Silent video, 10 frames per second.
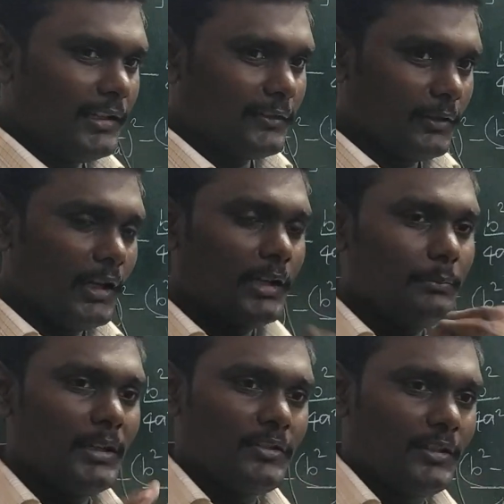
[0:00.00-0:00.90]
it is
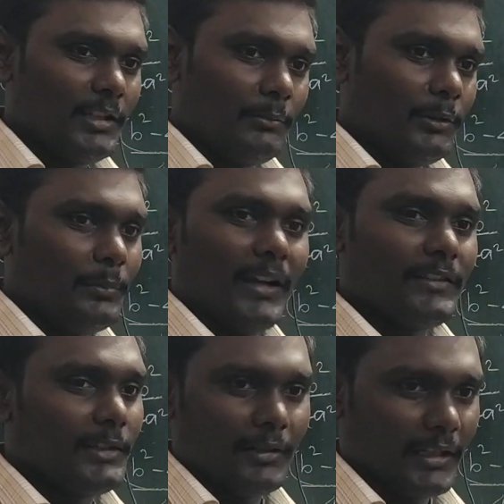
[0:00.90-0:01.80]
not mentioned about
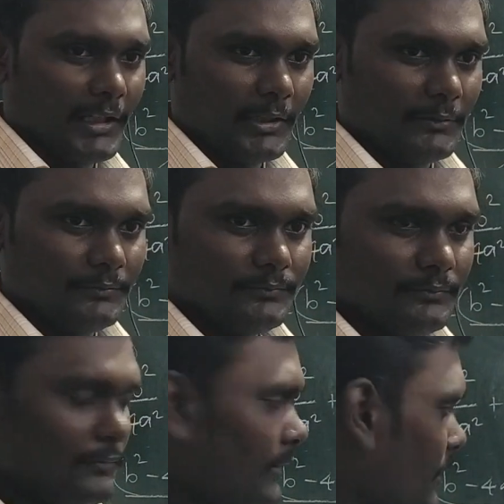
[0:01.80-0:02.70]
positive or negative.
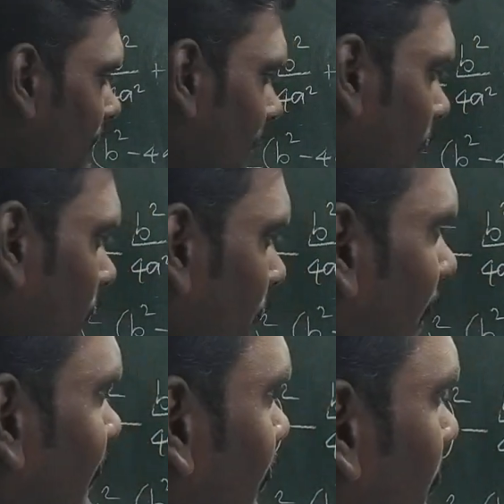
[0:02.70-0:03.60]
Suppose
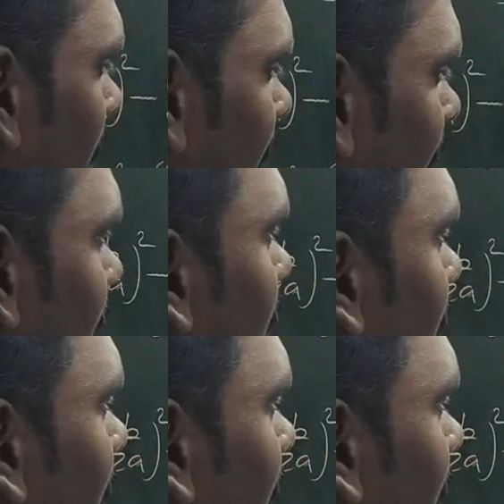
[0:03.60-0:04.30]
positive means